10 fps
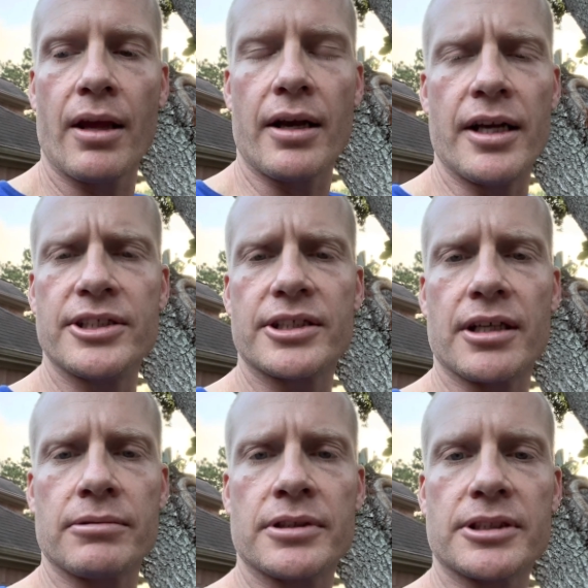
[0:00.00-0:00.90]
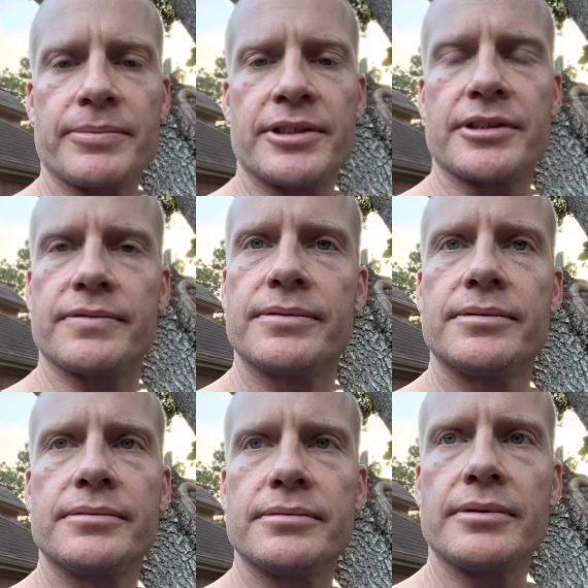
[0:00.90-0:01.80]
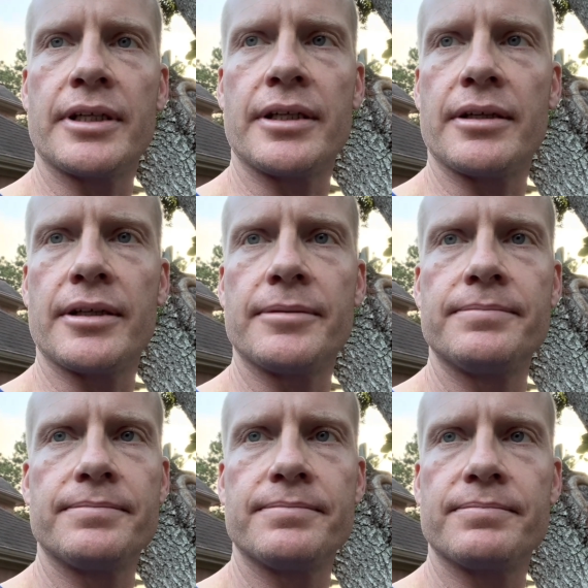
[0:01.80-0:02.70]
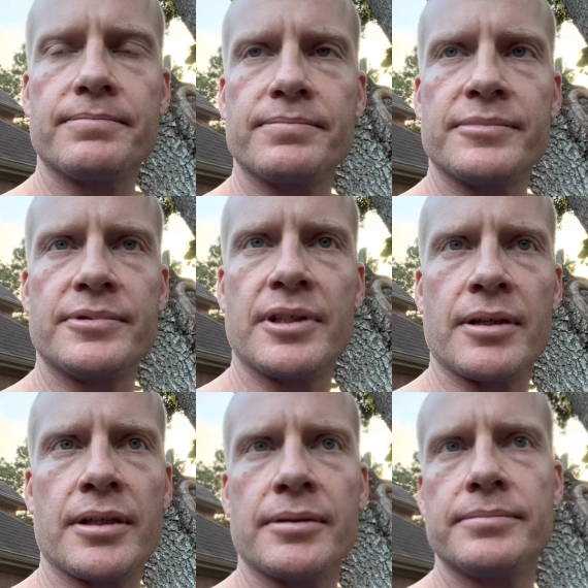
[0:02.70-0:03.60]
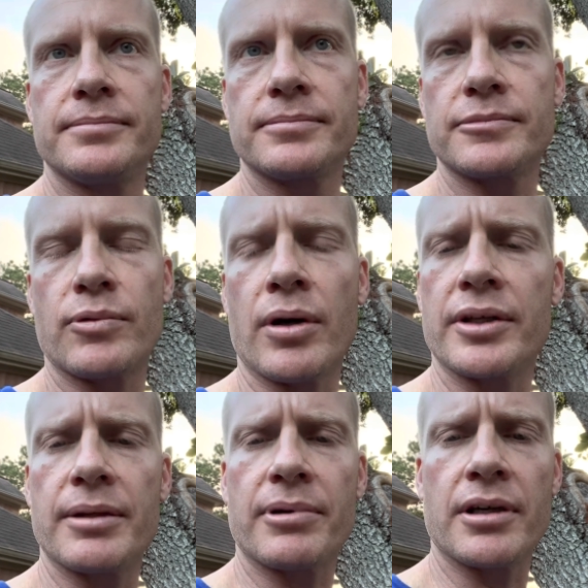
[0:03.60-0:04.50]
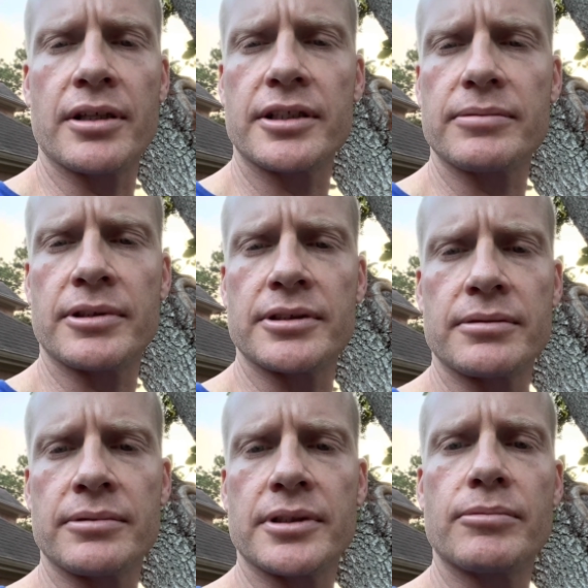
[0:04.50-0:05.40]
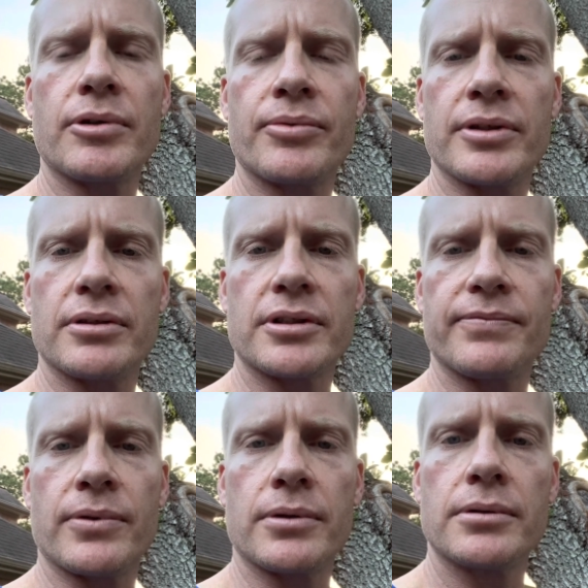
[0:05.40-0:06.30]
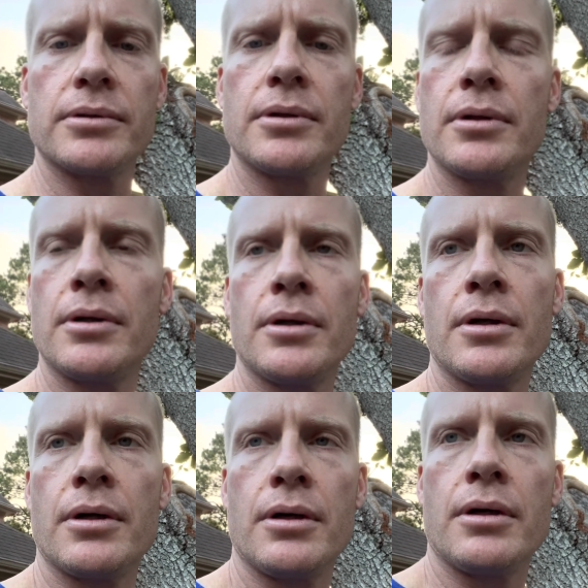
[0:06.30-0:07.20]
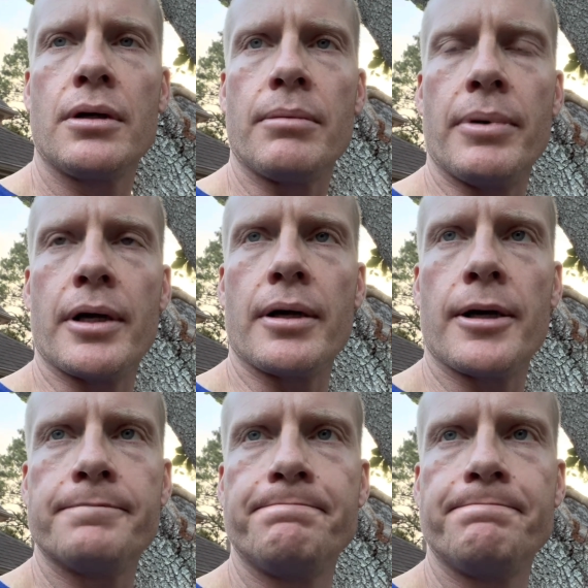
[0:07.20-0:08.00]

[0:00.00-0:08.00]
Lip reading: it just got real expensive, and the quality of products wasn't really what we were looking for. But